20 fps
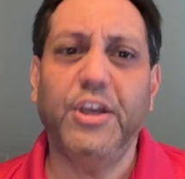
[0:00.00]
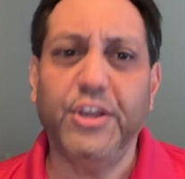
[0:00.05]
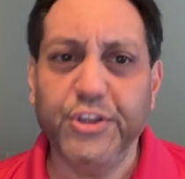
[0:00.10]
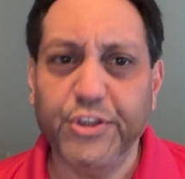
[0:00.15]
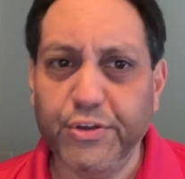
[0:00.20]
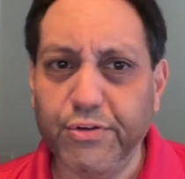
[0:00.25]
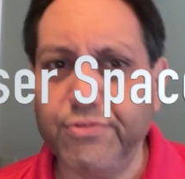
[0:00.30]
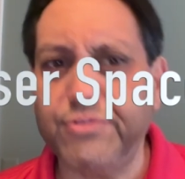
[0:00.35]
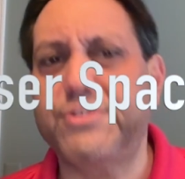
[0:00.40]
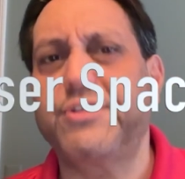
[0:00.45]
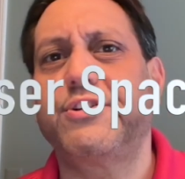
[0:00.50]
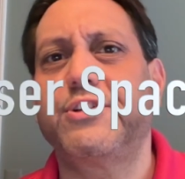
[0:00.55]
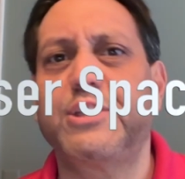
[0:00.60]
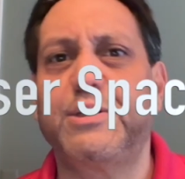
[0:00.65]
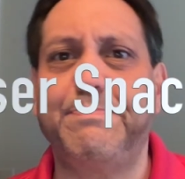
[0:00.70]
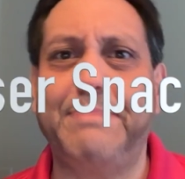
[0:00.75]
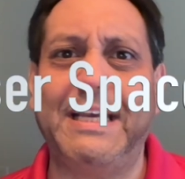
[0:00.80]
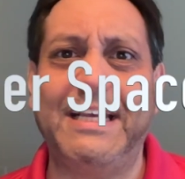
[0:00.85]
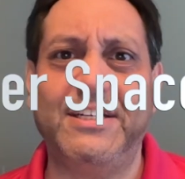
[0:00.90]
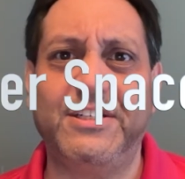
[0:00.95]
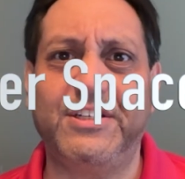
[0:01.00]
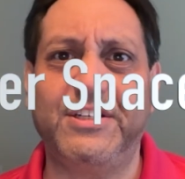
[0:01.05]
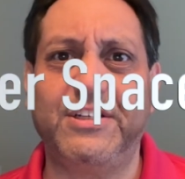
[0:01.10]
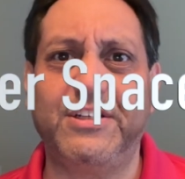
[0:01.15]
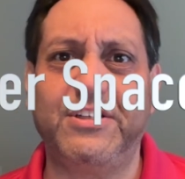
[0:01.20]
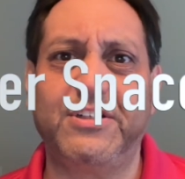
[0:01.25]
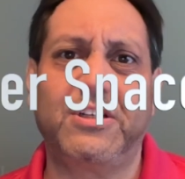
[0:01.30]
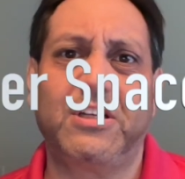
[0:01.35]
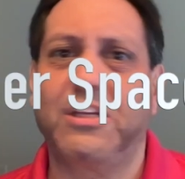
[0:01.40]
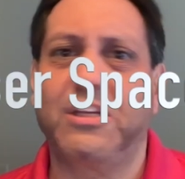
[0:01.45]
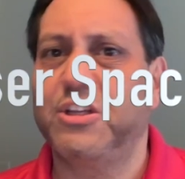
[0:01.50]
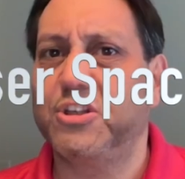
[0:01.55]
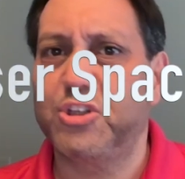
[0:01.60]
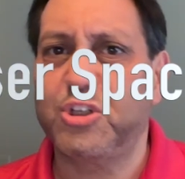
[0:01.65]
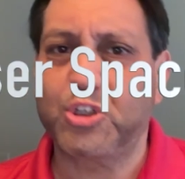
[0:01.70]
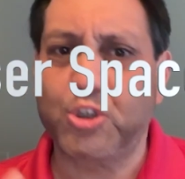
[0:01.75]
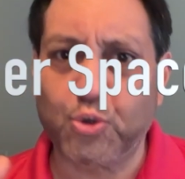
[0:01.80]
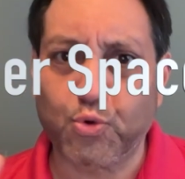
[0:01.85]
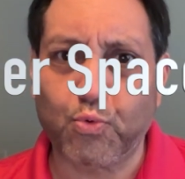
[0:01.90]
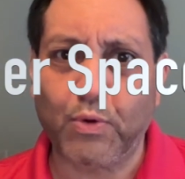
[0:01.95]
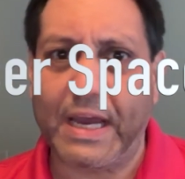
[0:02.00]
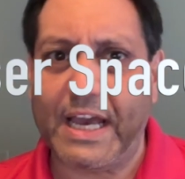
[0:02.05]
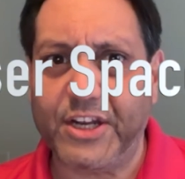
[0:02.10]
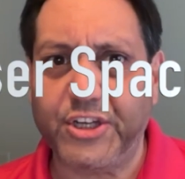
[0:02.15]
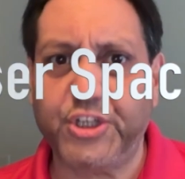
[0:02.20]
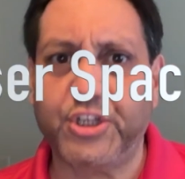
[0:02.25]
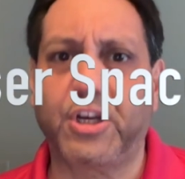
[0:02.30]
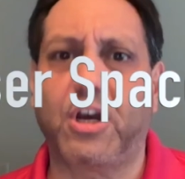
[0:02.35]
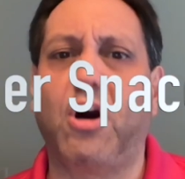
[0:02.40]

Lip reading: User spaces stretch